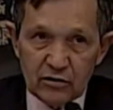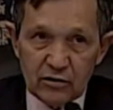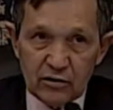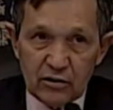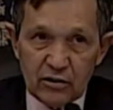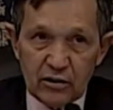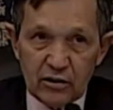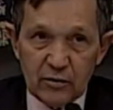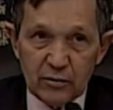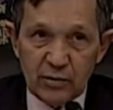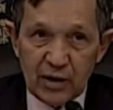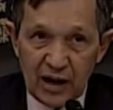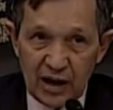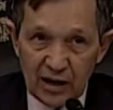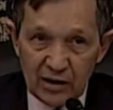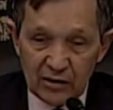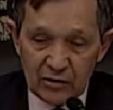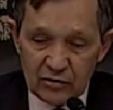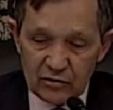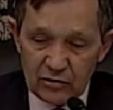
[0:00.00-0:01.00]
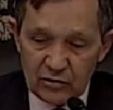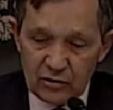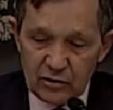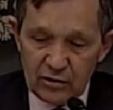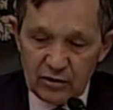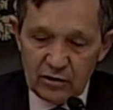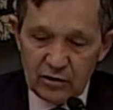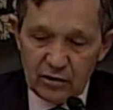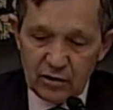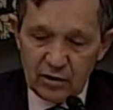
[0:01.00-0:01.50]
the
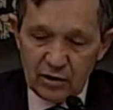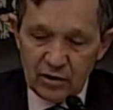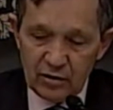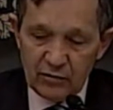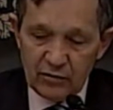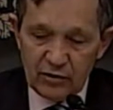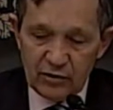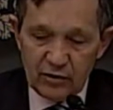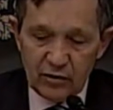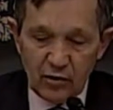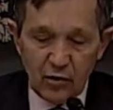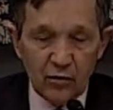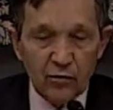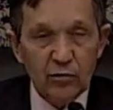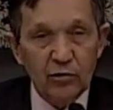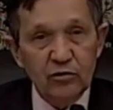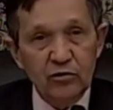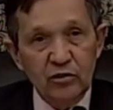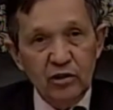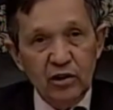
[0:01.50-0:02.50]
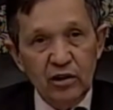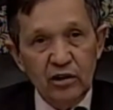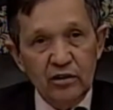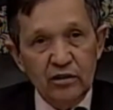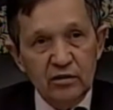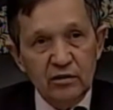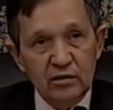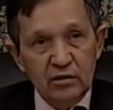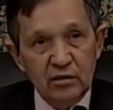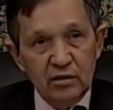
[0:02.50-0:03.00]
policy of the Oversight
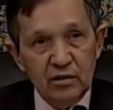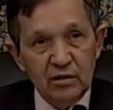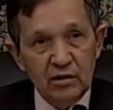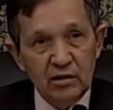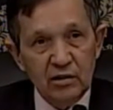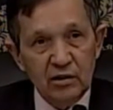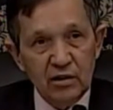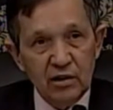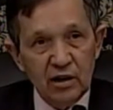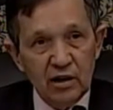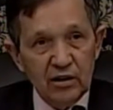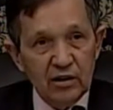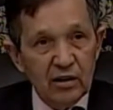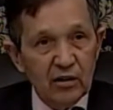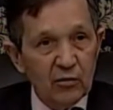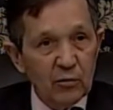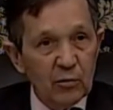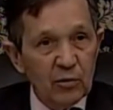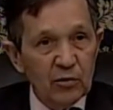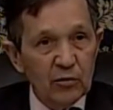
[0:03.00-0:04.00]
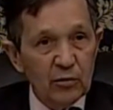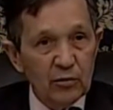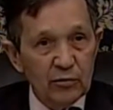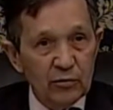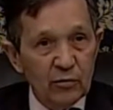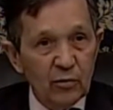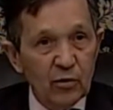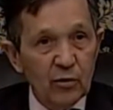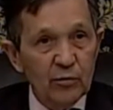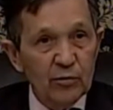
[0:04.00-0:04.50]
and Government
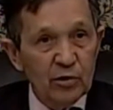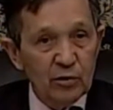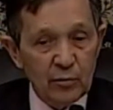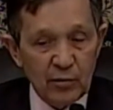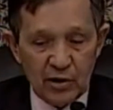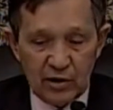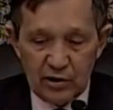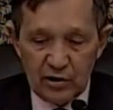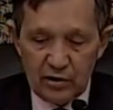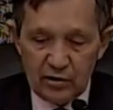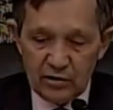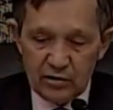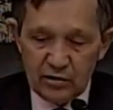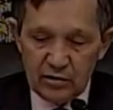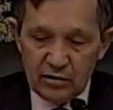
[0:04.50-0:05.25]
Reform Committee